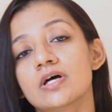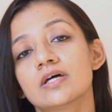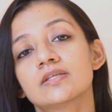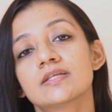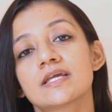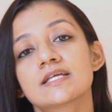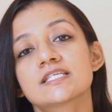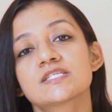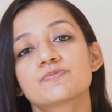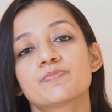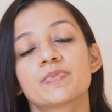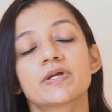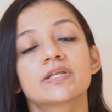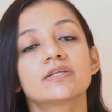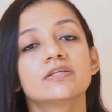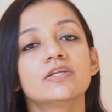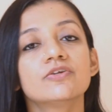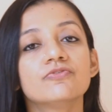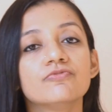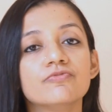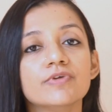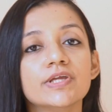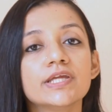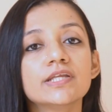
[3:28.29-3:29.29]

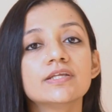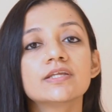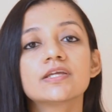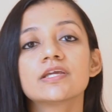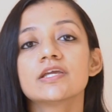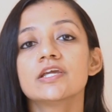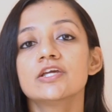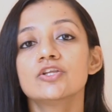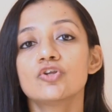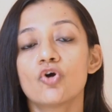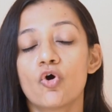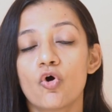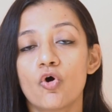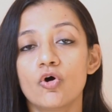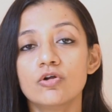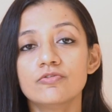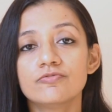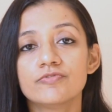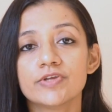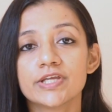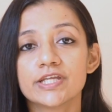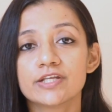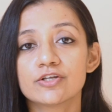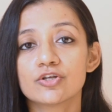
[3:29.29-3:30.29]
unexpected weight gain or
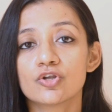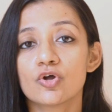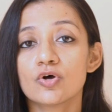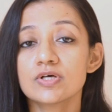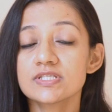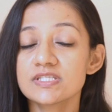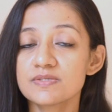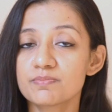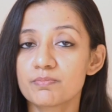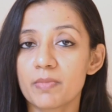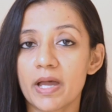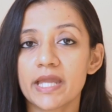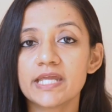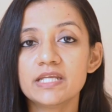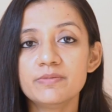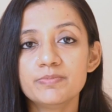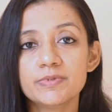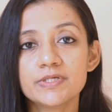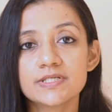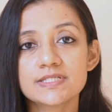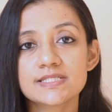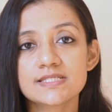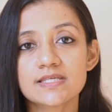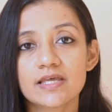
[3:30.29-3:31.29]
weight loss might
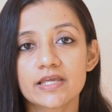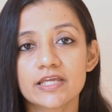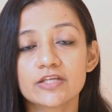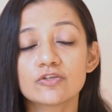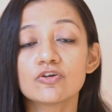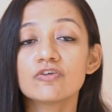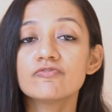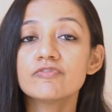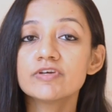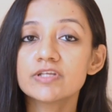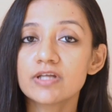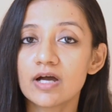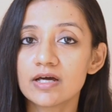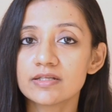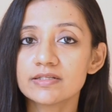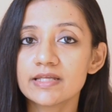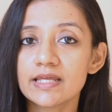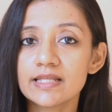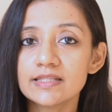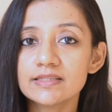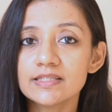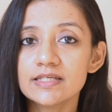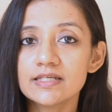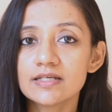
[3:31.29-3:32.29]
be a sign of an
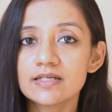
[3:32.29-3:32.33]
unhealthy